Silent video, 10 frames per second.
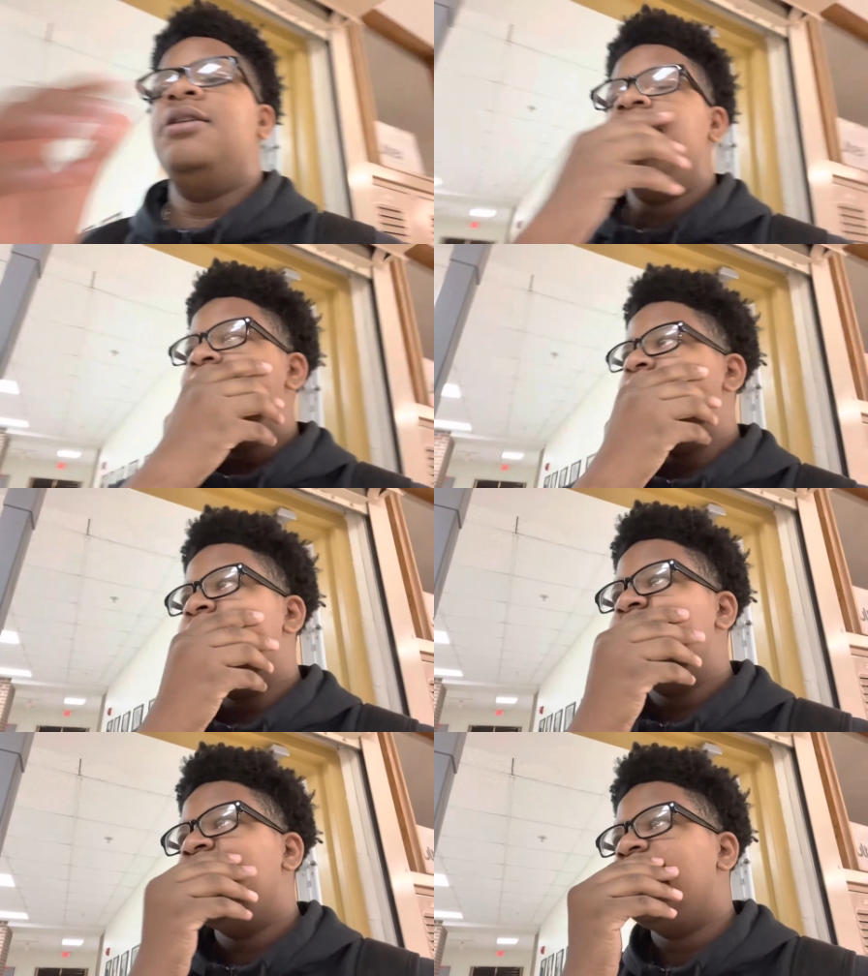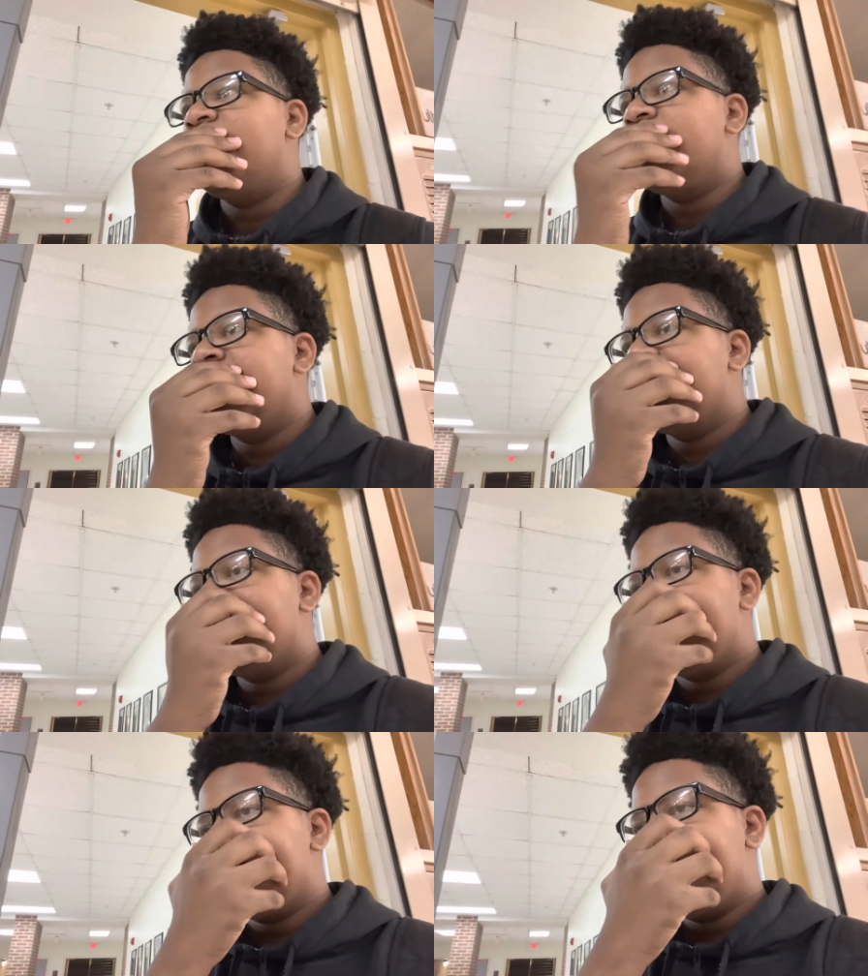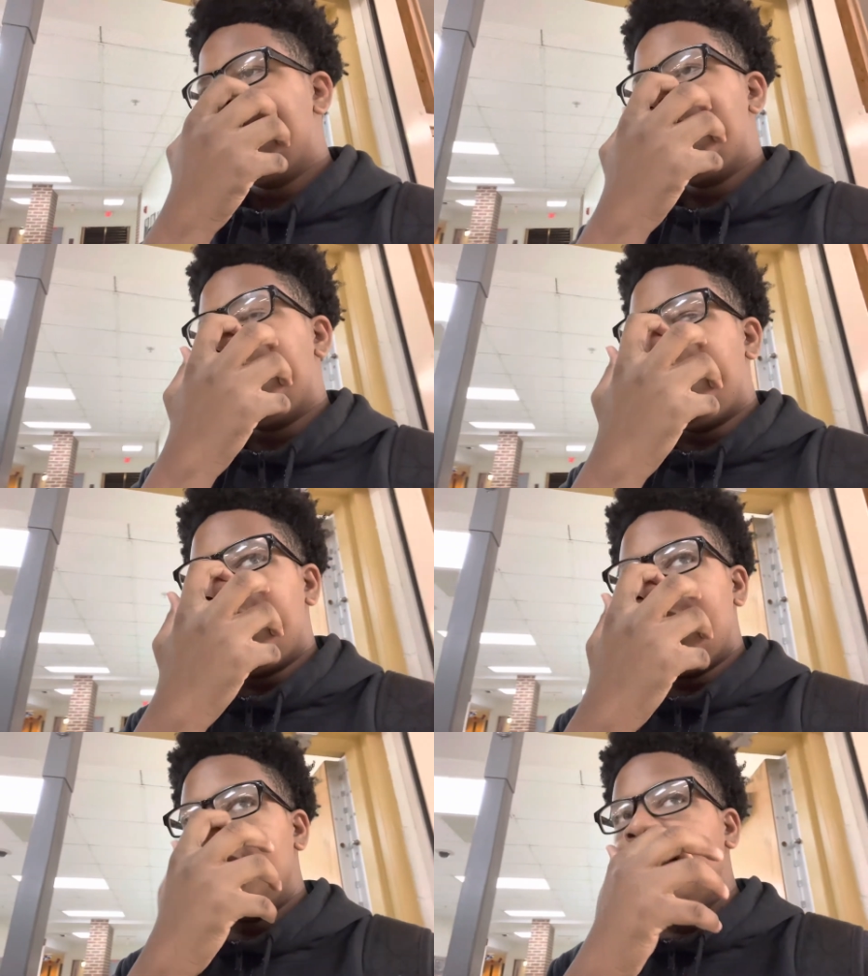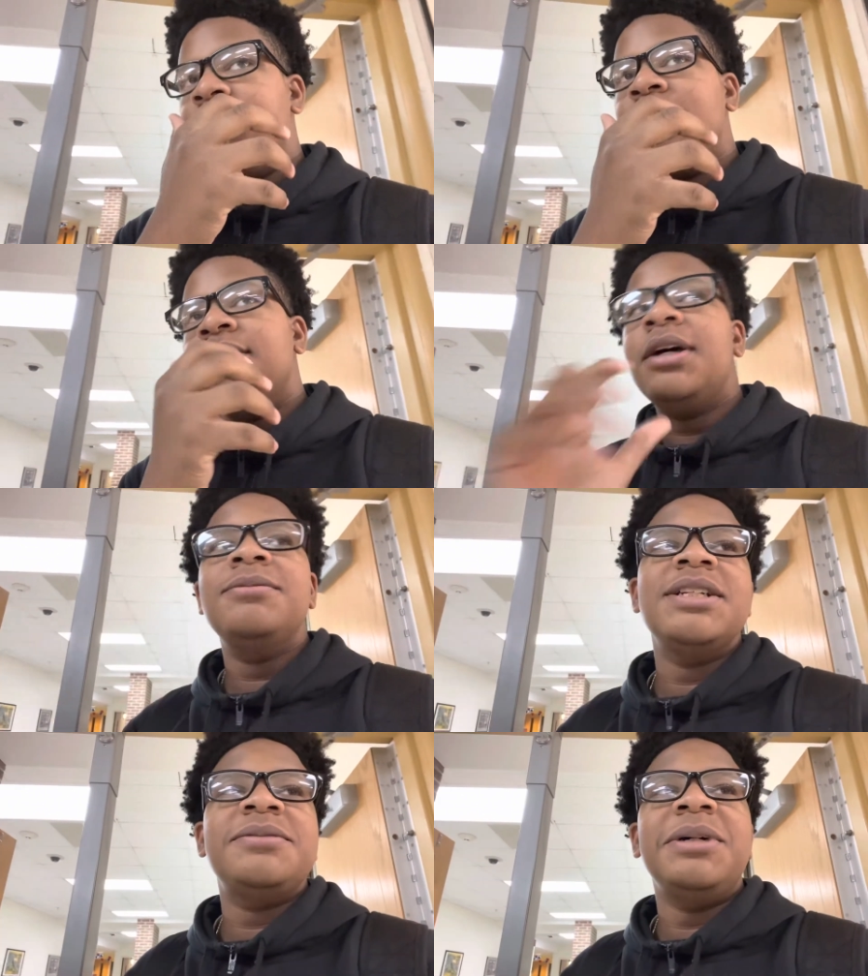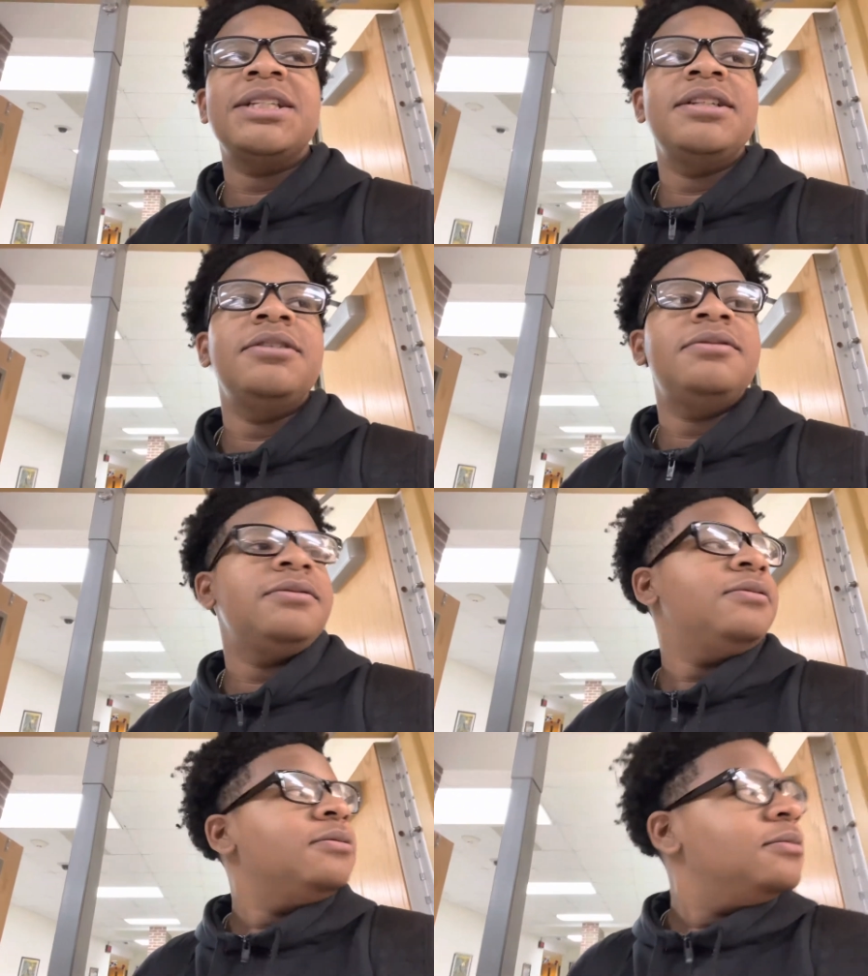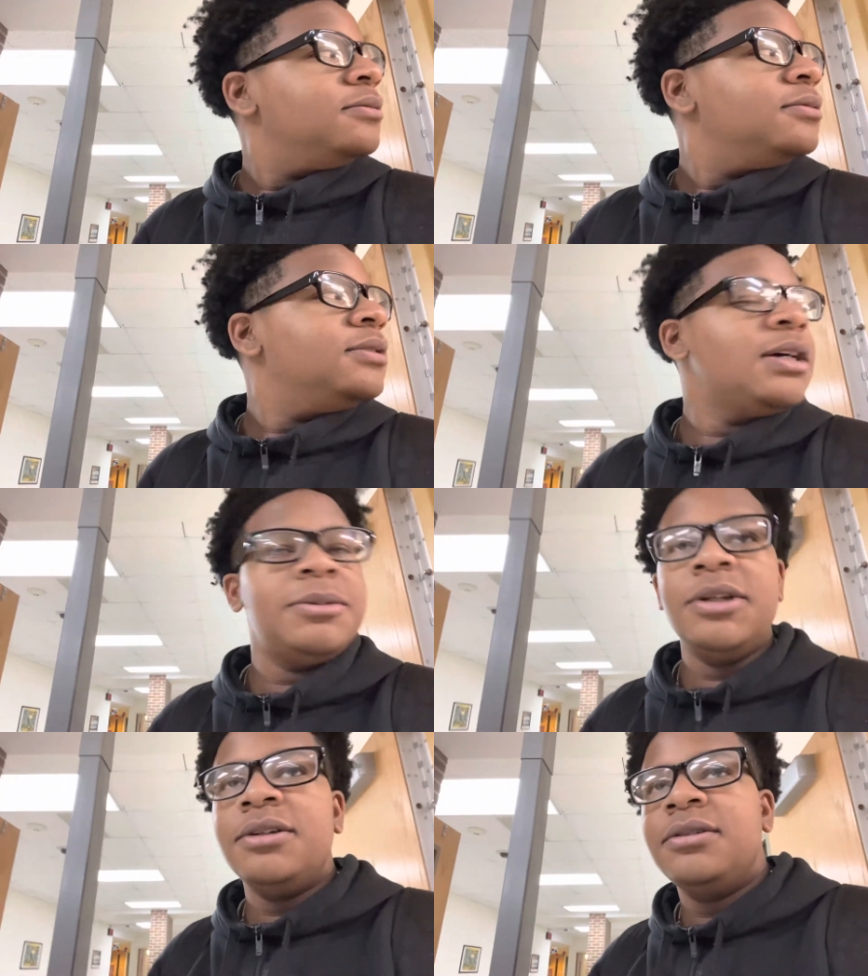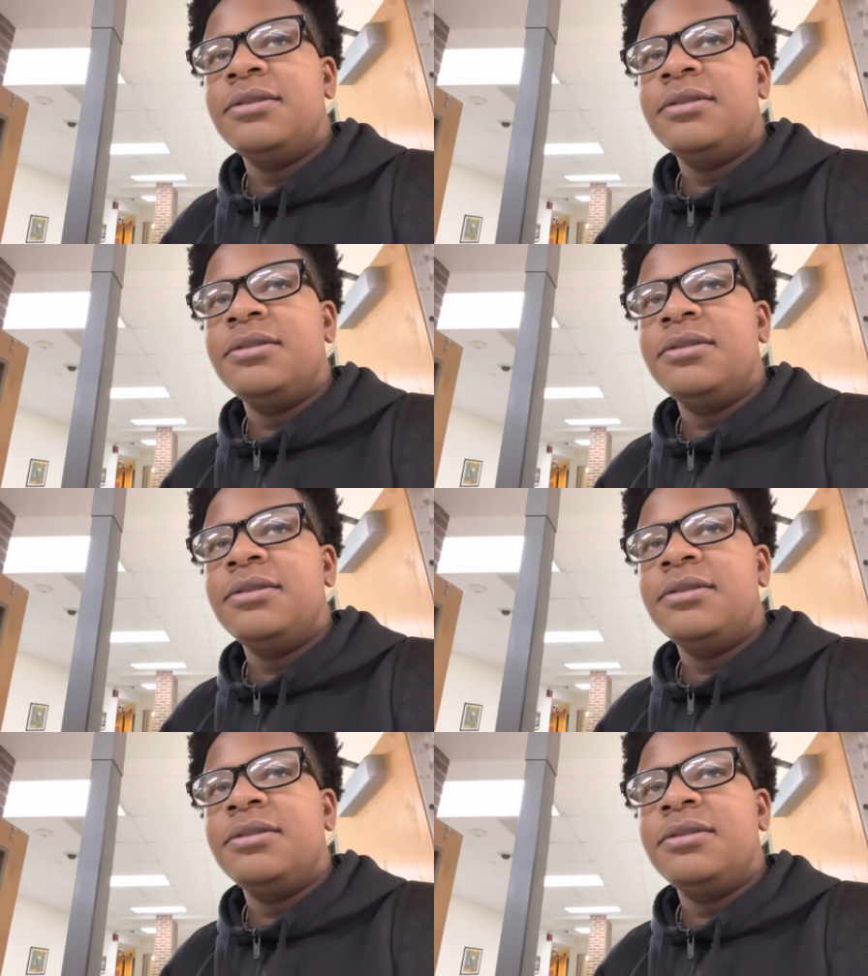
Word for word: So you're not yourself. No, I'm just myself. Double O.